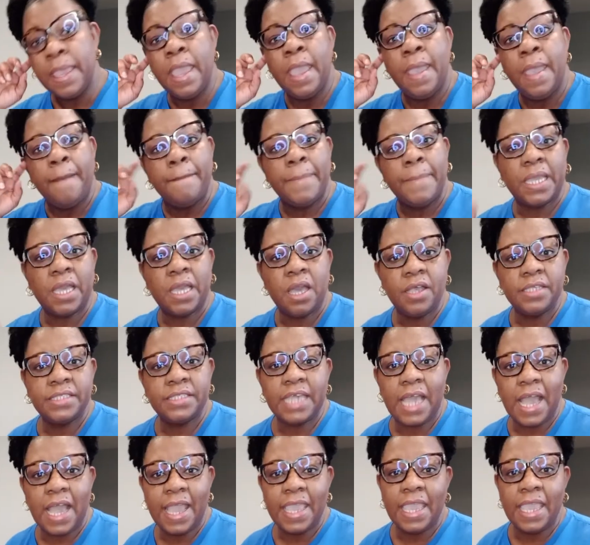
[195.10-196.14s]
because
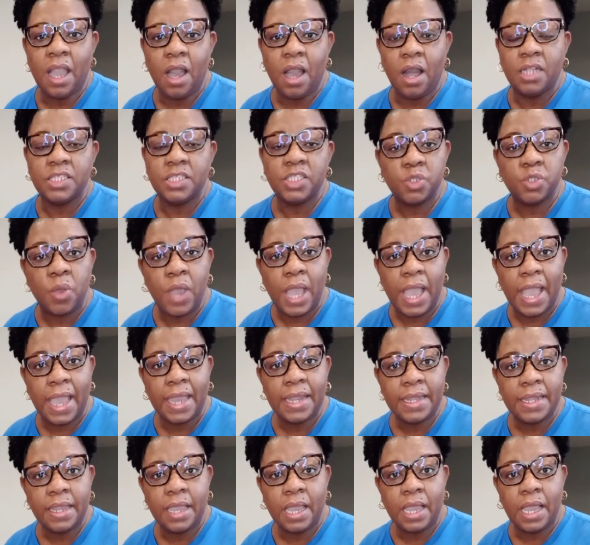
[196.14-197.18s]
I also
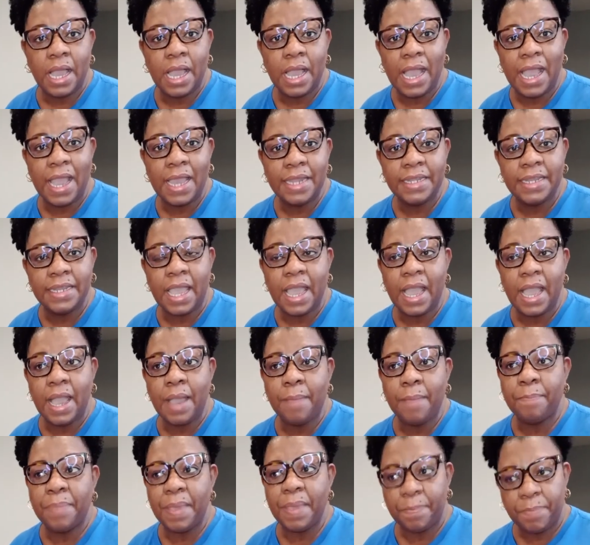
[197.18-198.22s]
add
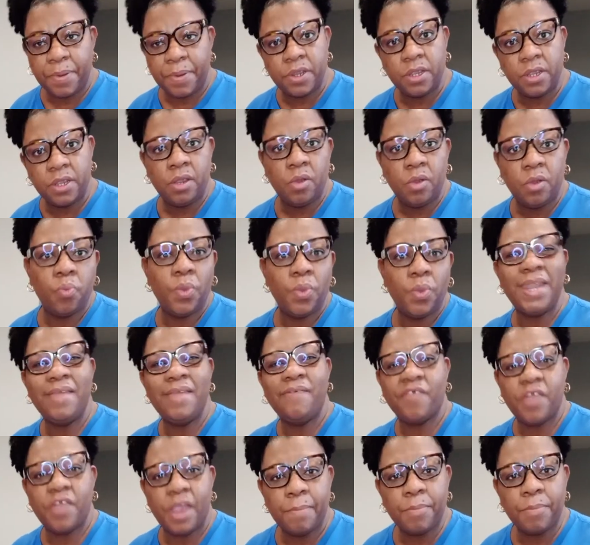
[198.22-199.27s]
pepper
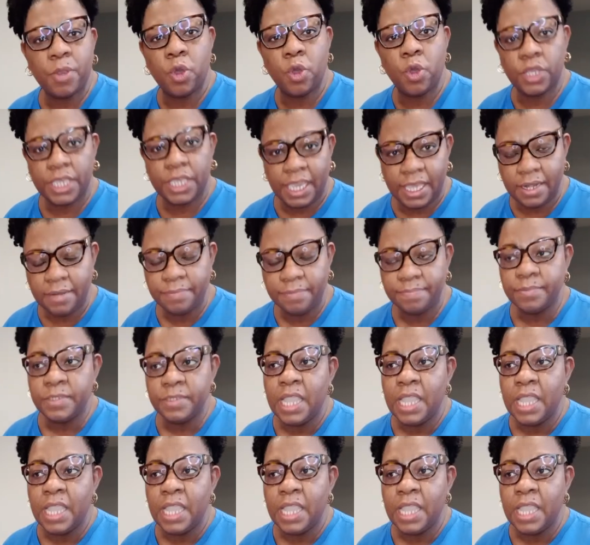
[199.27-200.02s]
whenever I'm cooking.